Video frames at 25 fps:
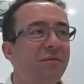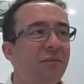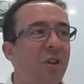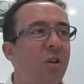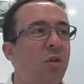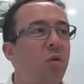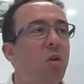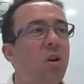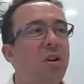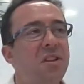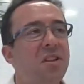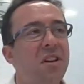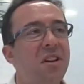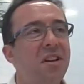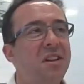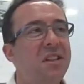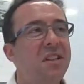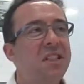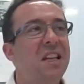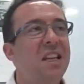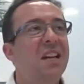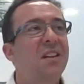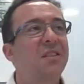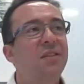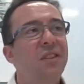quasi
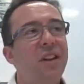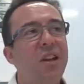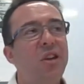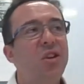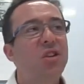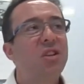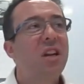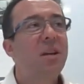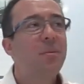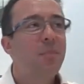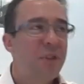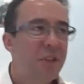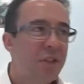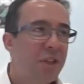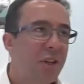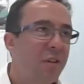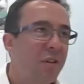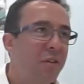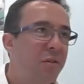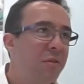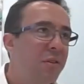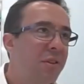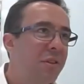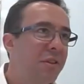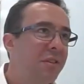stagflation
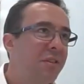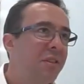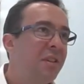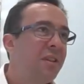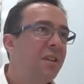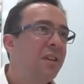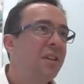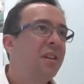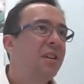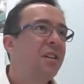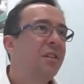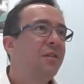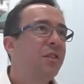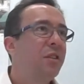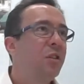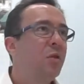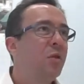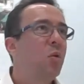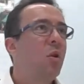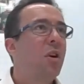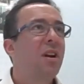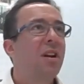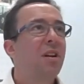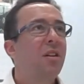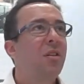episode for
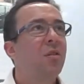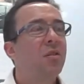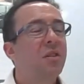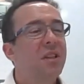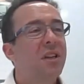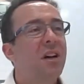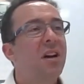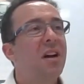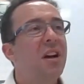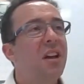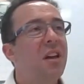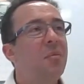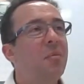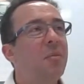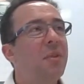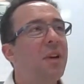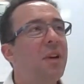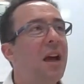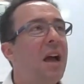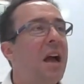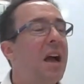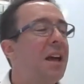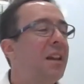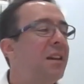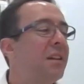quite a long time,
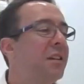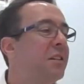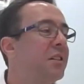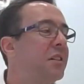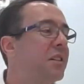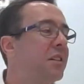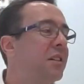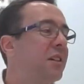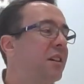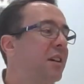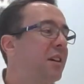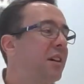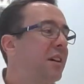and